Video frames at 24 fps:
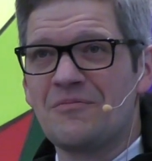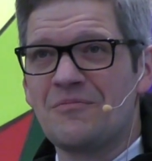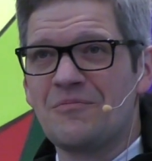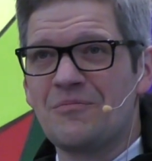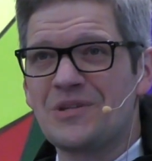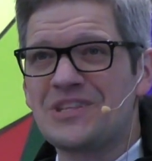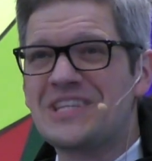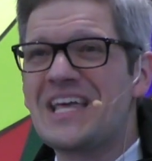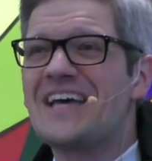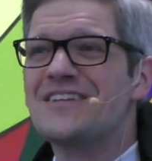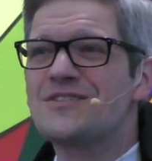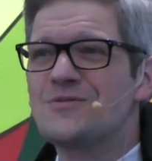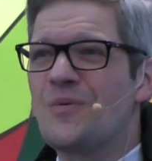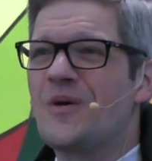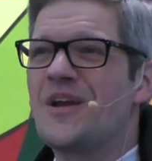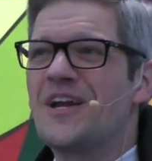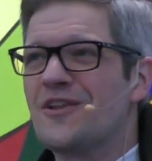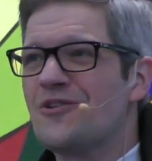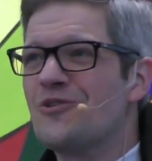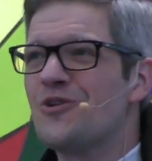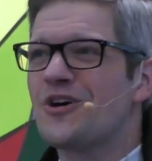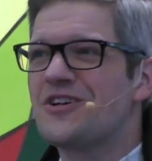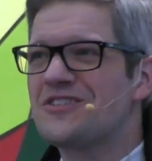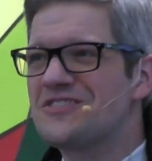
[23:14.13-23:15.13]
But that's what
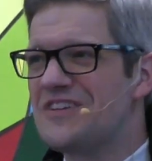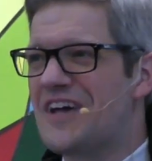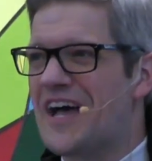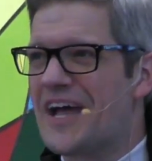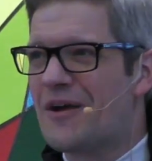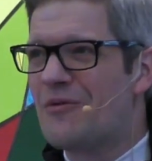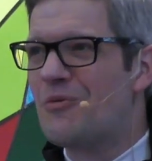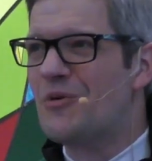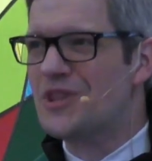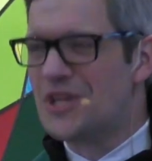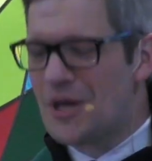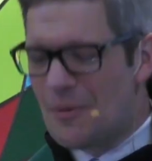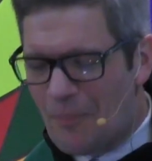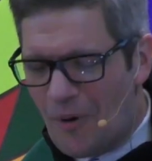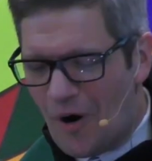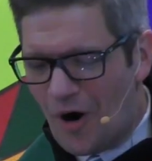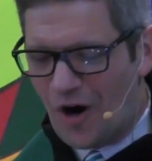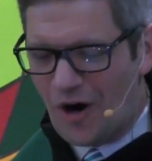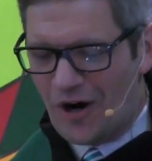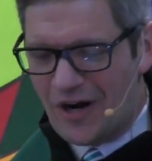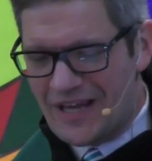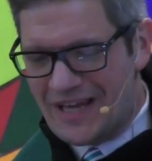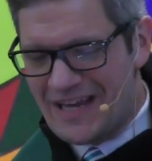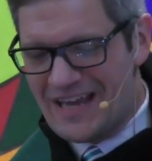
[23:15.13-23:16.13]
it looks like when the
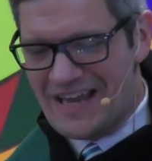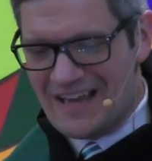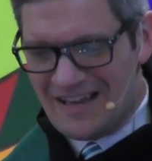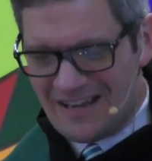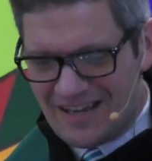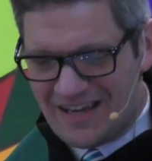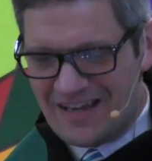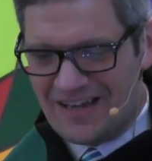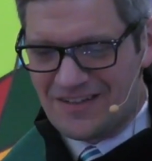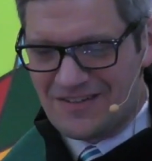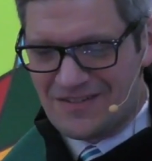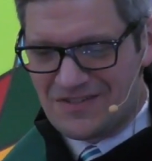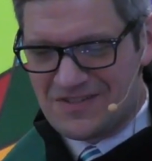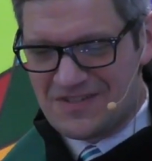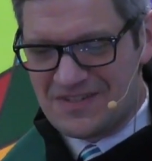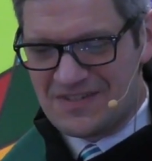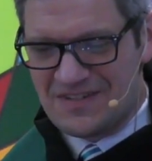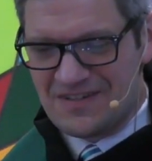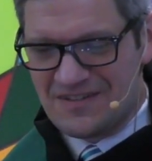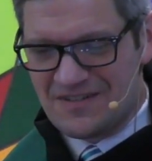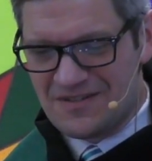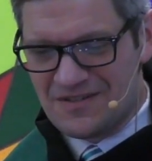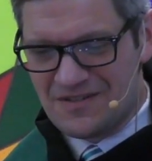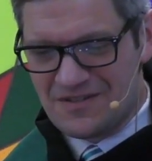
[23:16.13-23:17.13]
party
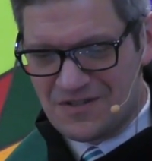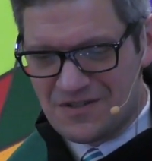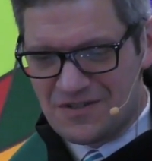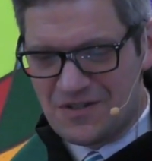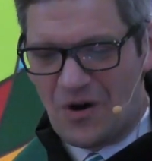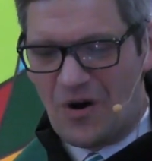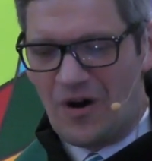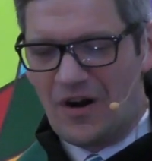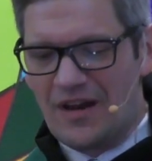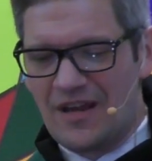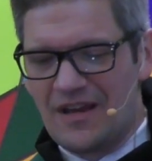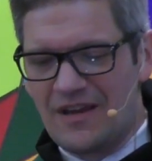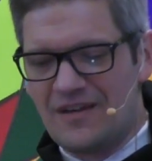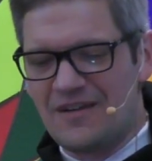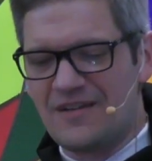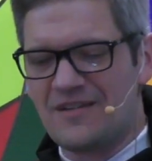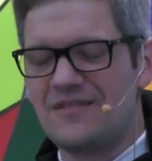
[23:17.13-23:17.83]
gets started.